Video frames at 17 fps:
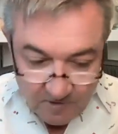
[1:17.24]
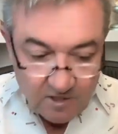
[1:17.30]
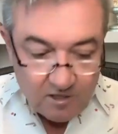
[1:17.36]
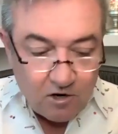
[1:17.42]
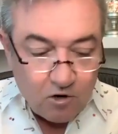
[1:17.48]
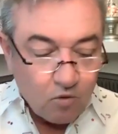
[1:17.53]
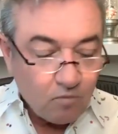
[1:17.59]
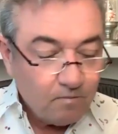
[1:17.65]

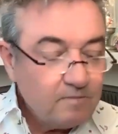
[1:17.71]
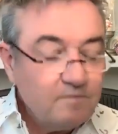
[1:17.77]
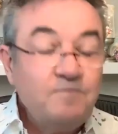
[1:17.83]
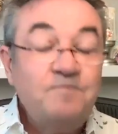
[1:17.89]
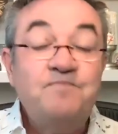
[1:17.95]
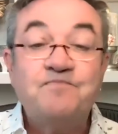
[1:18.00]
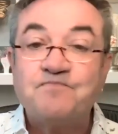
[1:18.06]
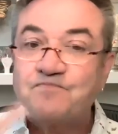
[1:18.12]
So
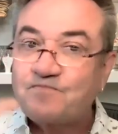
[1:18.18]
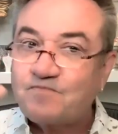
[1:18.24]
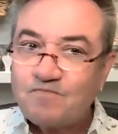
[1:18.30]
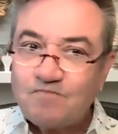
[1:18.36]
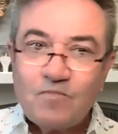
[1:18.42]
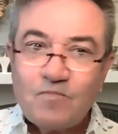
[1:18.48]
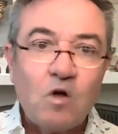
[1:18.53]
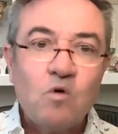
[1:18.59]

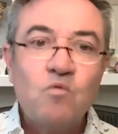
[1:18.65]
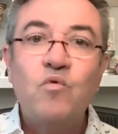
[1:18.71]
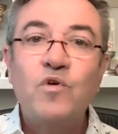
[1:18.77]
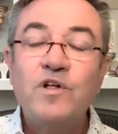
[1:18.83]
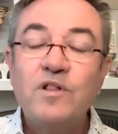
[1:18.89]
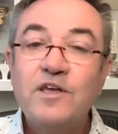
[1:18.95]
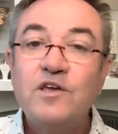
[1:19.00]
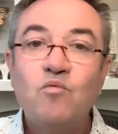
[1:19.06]

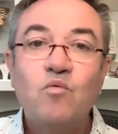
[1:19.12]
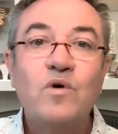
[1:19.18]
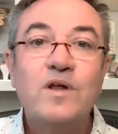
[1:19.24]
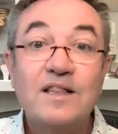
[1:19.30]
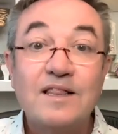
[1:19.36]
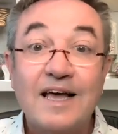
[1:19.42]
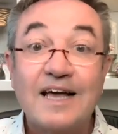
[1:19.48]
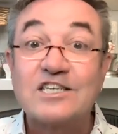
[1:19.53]
really, you
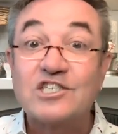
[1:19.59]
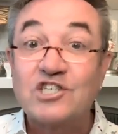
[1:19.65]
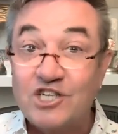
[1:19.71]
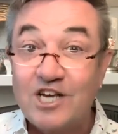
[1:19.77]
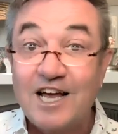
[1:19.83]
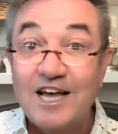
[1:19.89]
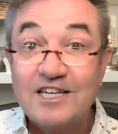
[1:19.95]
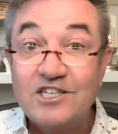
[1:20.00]
want to like
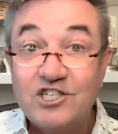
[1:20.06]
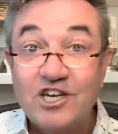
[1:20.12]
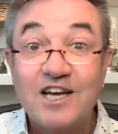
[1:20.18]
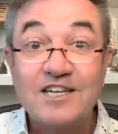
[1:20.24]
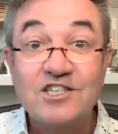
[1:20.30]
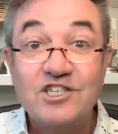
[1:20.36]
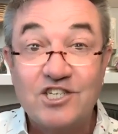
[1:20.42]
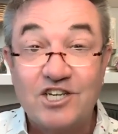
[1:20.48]
shine,
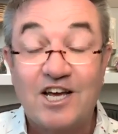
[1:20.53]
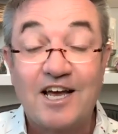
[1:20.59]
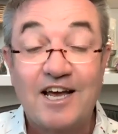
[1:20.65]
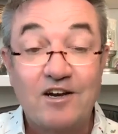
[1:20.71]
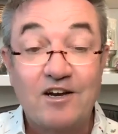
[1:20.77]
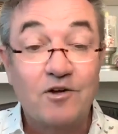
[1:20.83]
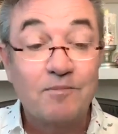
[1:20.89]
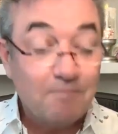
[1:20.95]
shine,
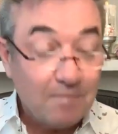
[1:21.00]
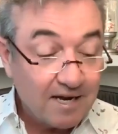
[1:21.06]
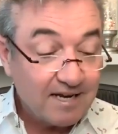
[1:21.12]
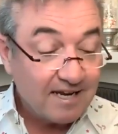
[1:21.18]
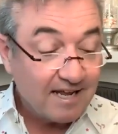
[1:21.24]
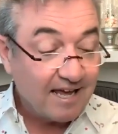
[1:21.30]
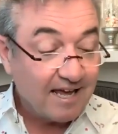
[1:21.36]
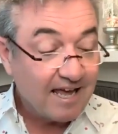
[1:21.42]
shine on
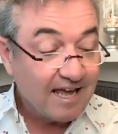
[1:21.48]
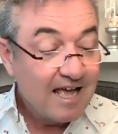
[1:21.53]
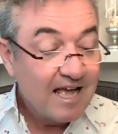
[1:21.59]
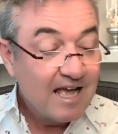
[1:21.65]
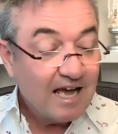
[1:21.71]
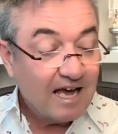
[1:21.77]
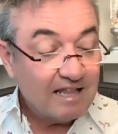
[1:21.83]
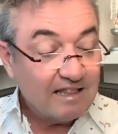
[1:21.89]
Monday.
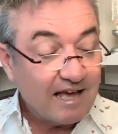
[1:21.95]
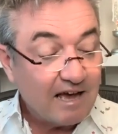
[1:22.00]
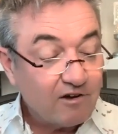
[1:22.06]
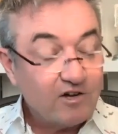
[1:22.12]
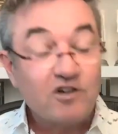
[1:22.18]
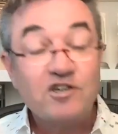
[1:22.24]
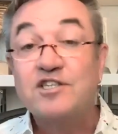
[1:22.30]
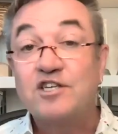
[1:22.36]

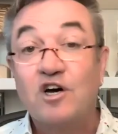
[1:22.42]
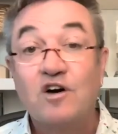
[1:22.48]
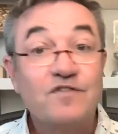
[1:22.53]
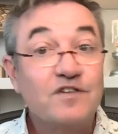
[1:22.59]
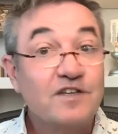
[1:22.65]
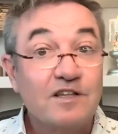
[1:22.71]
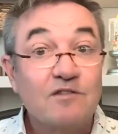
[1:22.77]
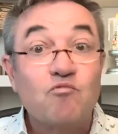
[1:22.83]
Allow
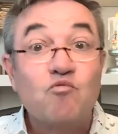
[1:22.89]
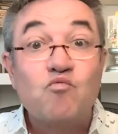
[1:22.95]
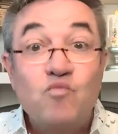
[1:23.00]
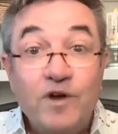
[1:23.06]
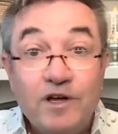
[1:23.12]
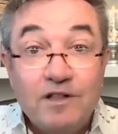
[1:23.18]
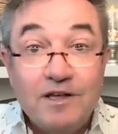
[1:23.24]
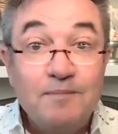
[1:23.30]
yourself to
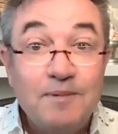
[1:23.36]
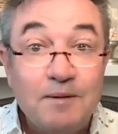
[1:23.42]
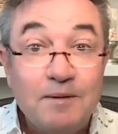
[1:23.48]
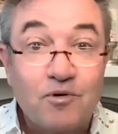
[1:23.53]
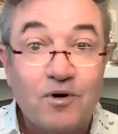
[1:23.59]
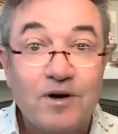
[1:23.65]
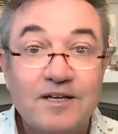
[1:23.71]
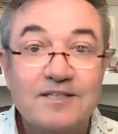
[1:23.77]
really be
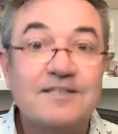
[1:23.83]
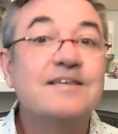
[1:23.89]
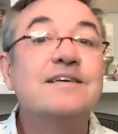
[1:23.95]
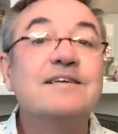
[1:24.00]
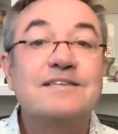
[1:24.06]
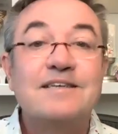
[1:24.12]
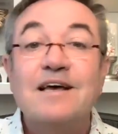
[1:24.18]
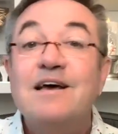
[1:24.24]

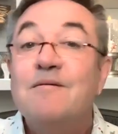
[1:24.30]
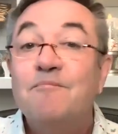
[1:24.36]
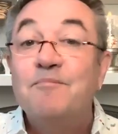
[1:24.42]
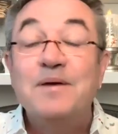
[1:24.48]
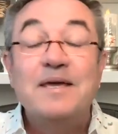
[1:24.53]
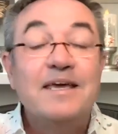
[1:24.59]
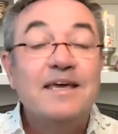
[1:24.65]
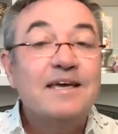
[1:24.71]
present,
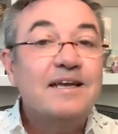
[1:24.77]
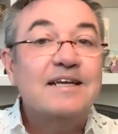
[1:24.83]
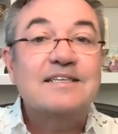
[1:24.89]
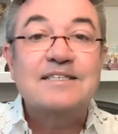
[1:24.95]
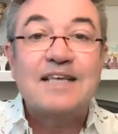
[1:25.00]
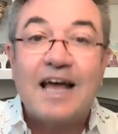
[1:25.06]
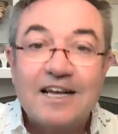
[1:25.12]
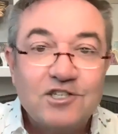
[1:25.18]
be an
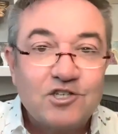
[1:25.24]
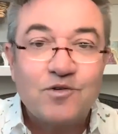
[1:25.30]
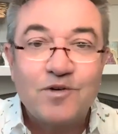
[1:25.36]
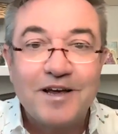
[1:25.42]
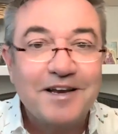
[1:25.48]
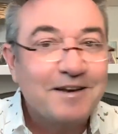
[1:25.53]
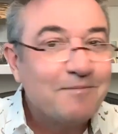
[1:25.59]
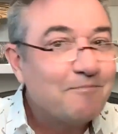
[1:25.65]

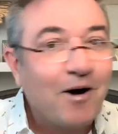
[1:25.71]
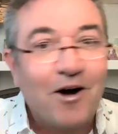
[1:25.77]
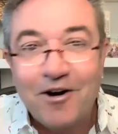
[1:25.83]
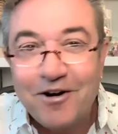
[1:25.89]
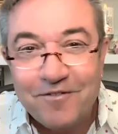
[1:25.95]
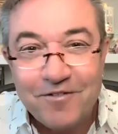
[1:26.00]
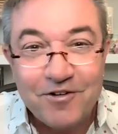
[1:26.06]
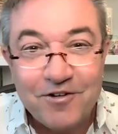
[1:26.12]
exaggerated
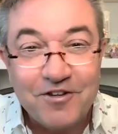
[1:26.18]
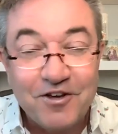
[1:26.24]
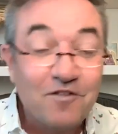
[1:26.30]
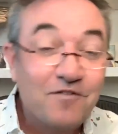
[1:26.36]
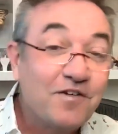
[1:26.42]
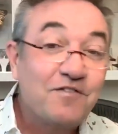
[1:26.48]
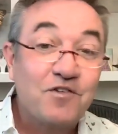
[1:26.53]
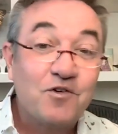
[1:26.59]
part of
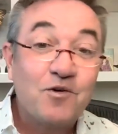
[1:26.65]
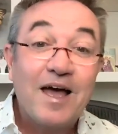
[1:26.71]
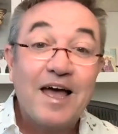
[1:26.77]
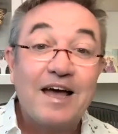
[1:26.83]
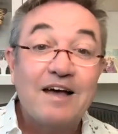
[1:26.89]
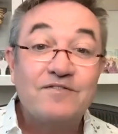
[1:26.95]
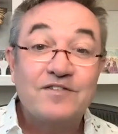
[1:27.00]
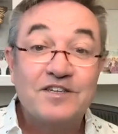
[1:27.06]
yourself if you
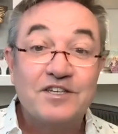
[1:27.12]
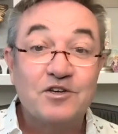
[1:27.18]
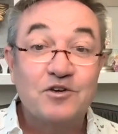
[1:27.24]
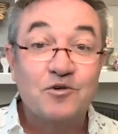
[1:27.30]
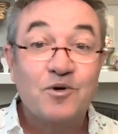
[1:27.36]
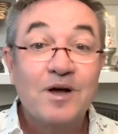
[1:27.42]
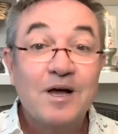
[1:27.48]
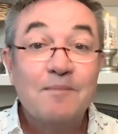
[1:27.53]
have
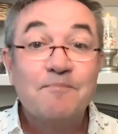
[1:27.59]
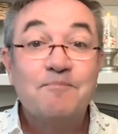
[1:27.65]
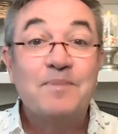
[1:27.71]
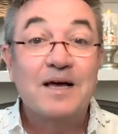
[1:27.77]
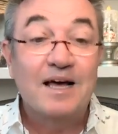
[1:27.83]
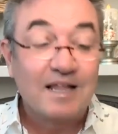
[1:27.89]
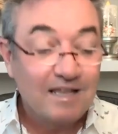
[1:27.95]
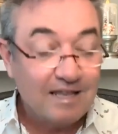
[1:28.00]
to,
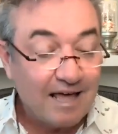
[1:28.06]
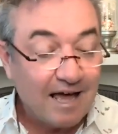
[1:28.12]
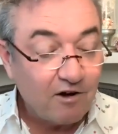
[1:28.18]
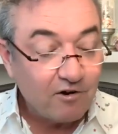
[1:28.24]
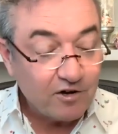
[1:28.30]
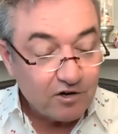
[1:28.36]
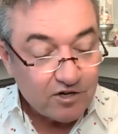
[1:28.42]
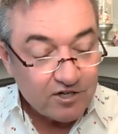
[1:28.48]
but
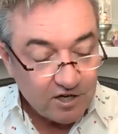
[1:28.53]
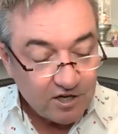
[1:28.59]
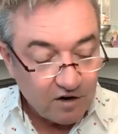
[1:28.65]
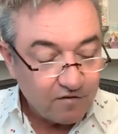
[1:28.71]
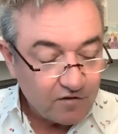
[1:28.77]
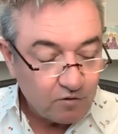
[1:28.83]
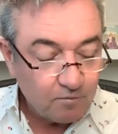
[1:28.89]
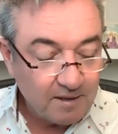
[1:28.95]
allow
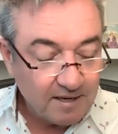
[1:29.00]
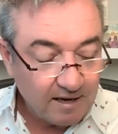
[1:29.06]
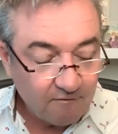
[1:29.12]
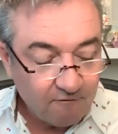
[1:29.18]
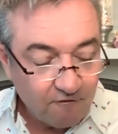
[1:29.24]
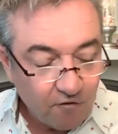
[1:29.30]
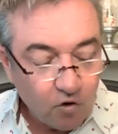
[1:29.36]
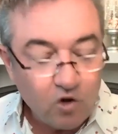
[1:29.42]
yourself to
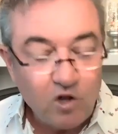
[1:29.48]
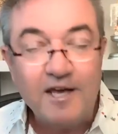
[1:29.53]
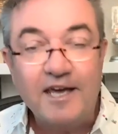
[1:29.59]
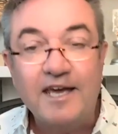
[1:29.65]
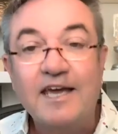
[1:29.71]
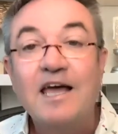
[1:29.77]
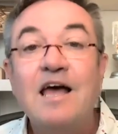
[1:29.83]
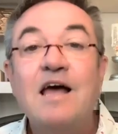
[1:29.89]
be
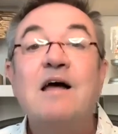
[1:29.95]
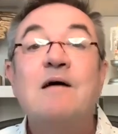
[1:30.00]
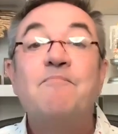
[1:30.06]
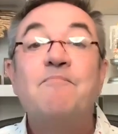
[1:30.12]
fully